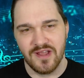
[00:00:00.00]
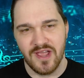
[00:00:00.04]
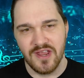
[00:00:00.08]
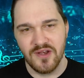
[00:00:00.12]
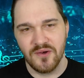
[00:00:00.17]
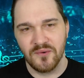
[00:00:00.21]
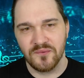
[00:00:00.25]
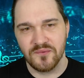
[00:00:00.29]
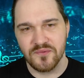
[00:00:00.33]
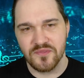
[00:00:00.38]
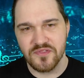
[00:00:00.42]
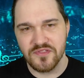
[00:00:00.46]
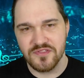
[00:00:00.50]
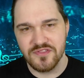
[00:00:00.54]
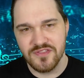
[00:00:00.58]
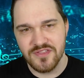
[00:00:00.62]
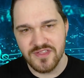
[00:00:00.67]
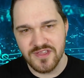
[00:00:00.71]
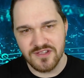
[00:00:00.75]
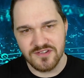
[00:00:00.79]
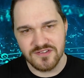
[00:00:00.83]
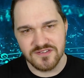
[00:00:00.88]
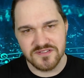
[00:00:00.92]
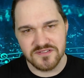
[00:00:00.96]
I don't
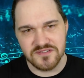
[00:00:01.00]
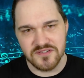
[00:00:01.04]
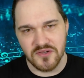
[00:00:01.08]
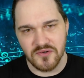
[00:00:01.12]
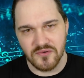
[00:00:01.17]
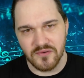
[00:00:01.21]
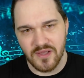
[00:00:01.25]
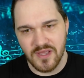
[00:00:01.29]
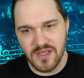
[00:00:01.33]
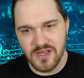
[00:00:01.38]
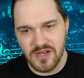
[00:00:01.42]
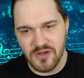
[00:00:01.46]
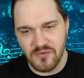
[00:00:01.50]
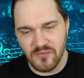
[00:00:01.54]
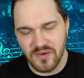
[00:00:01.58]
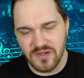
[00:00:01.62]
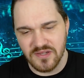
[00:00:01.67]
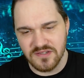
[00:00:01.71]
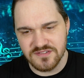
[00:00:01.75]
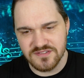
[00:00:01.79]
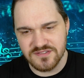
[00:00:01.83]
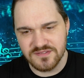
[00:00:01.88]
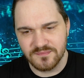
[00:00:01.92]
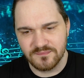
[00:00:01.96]
think so,
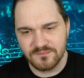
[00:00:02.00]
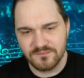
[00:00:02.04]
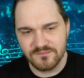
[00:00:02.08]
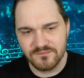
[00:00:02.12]
anyways.